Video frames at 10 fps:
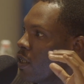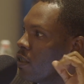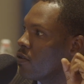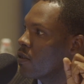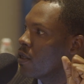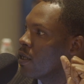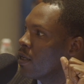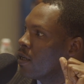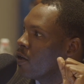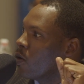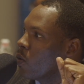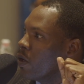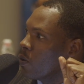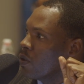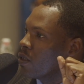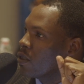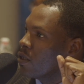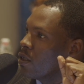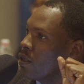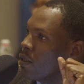past 3 or 4
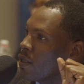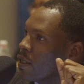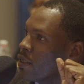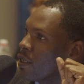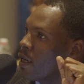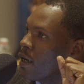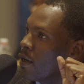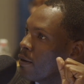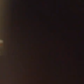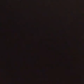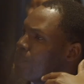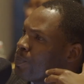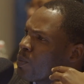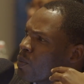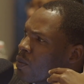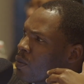days, where we see